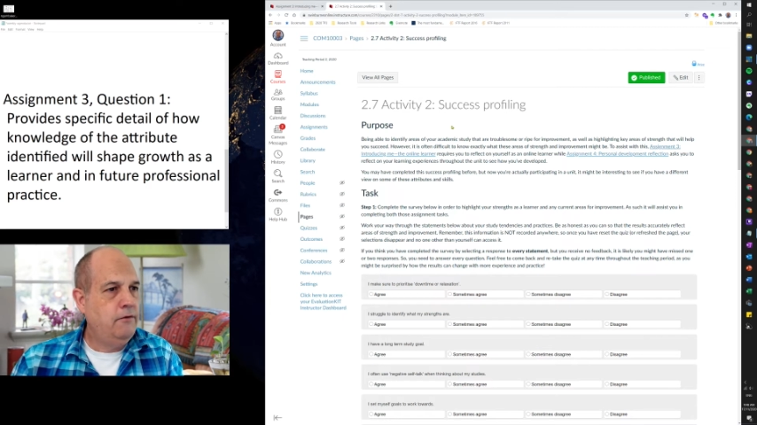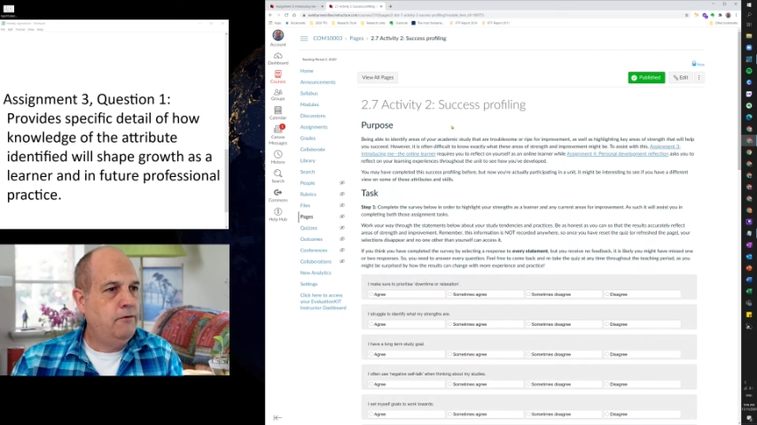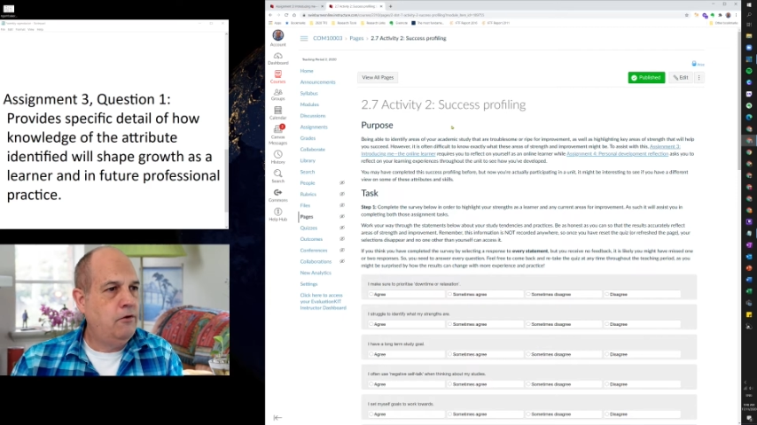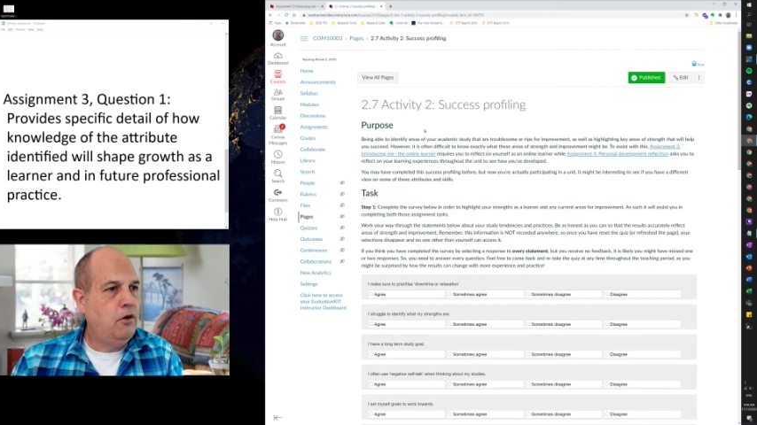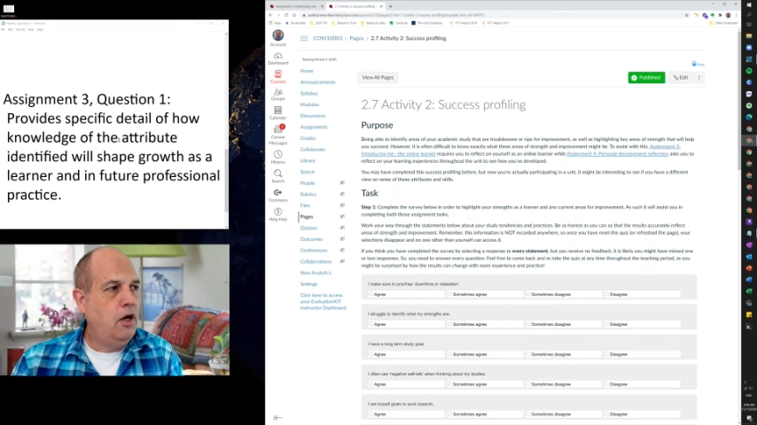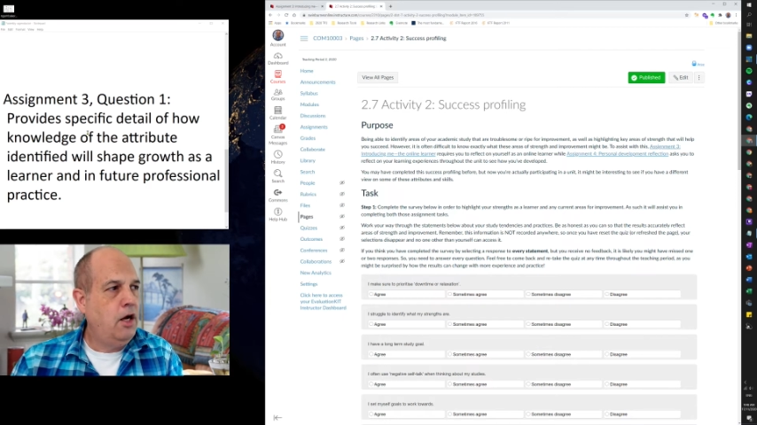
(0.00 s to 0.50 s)

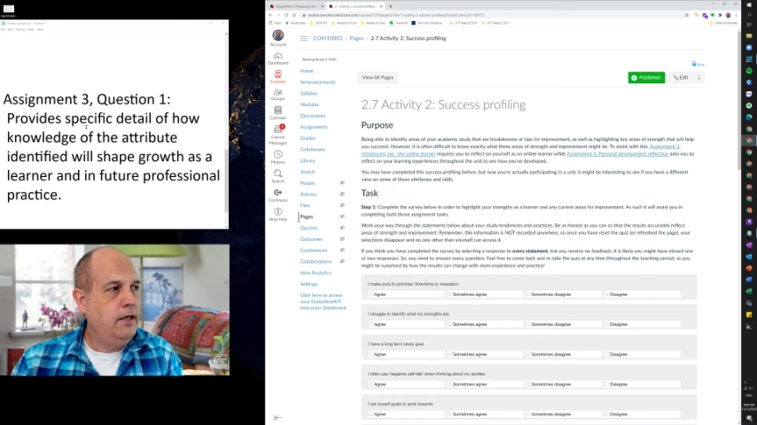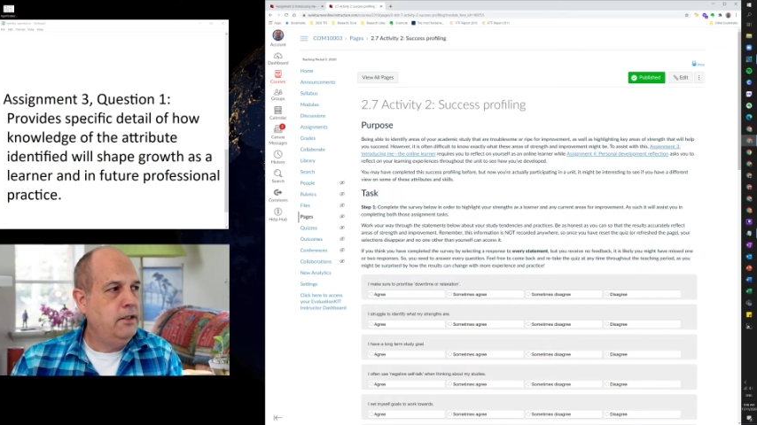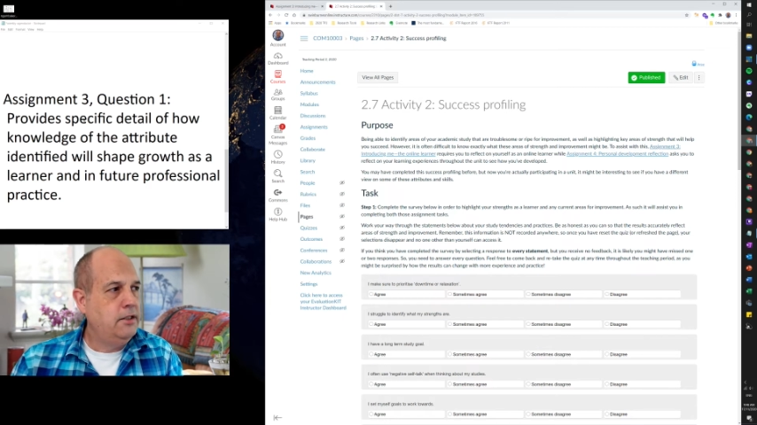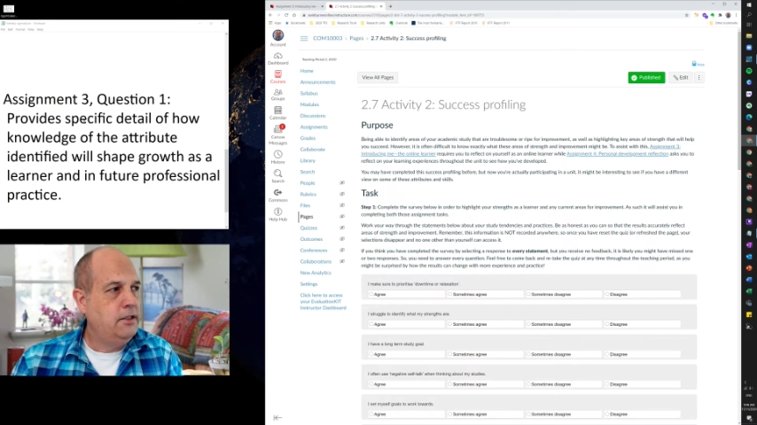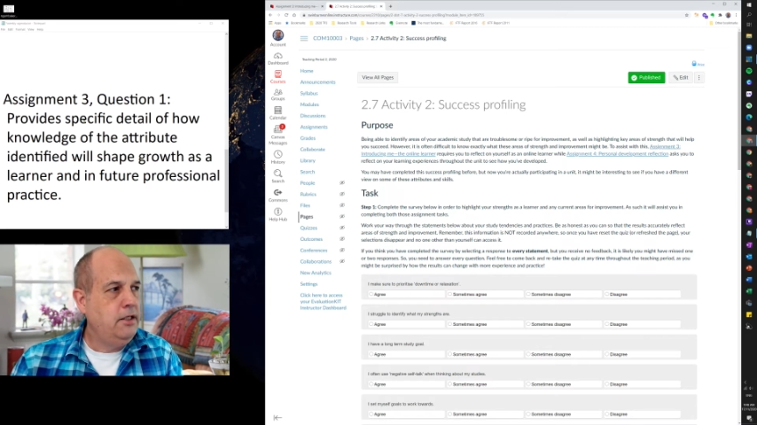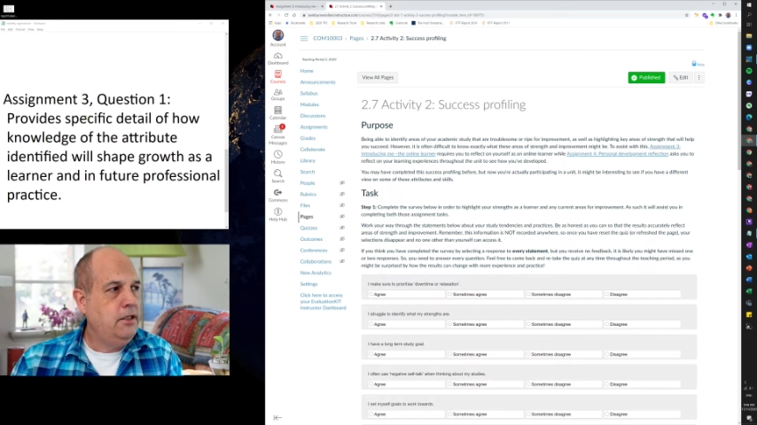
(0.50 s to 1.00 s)
for a high
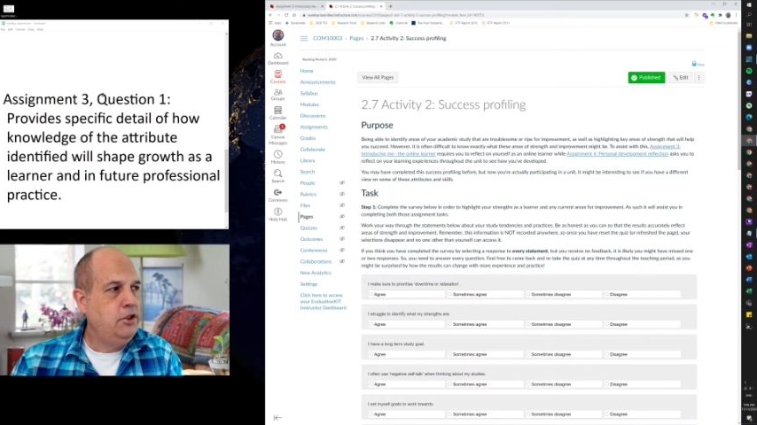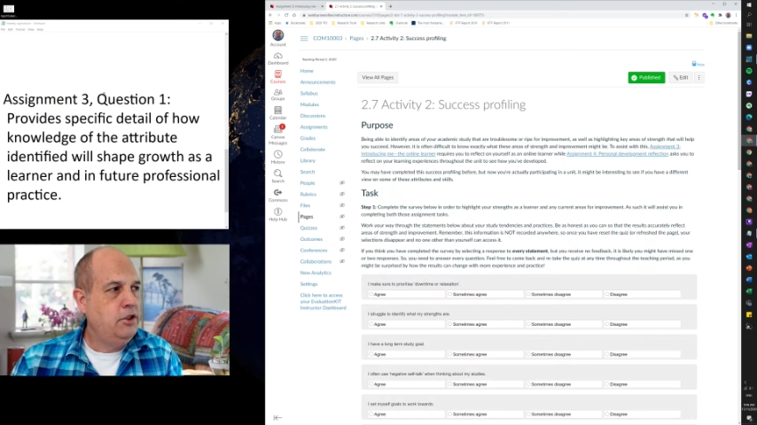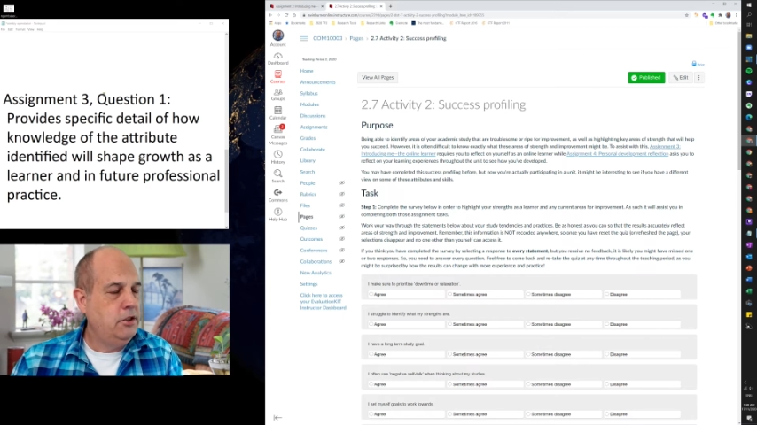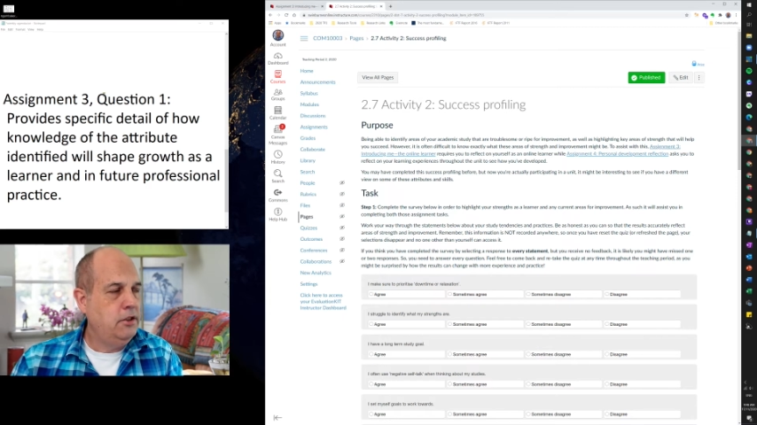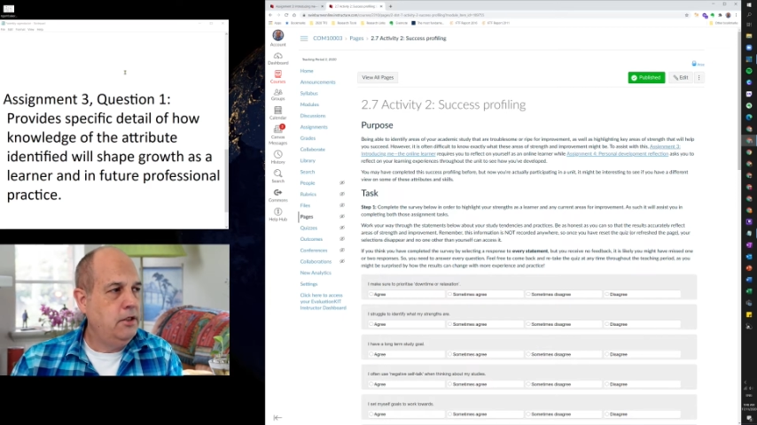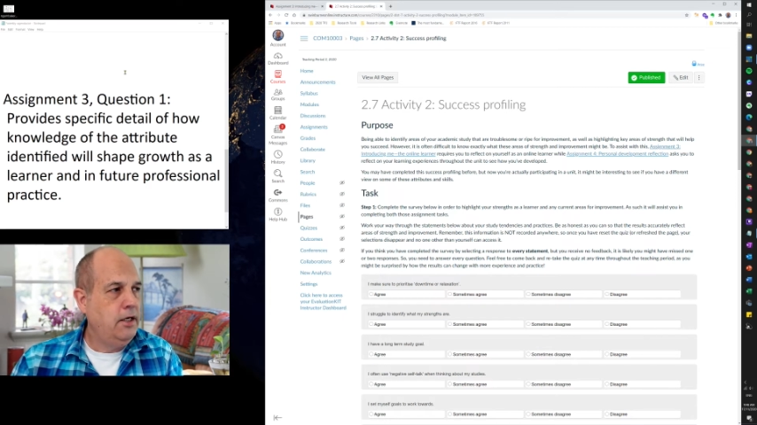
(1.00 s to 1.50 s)
distinction,